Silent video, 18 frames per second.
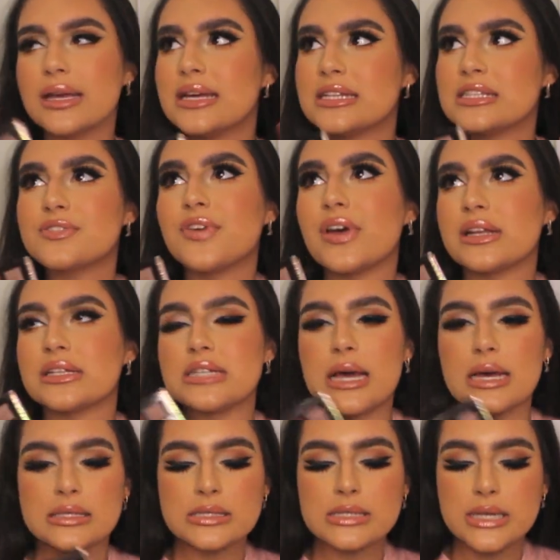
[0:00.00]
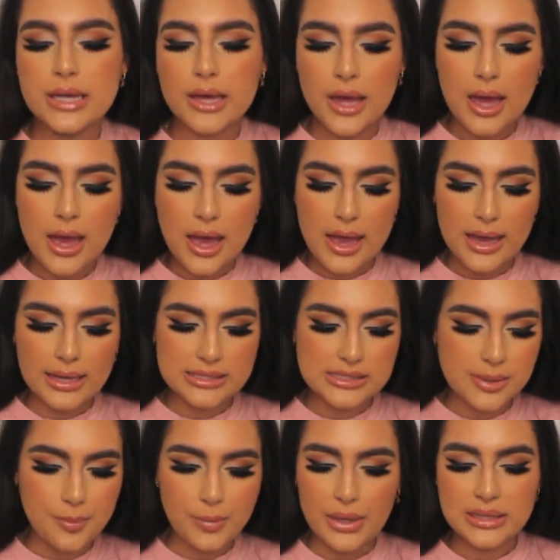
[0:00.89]
It's fantastic.
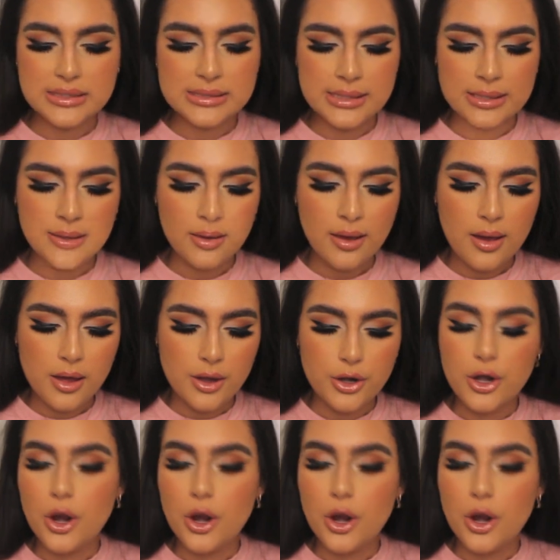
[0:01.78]
It's amazing.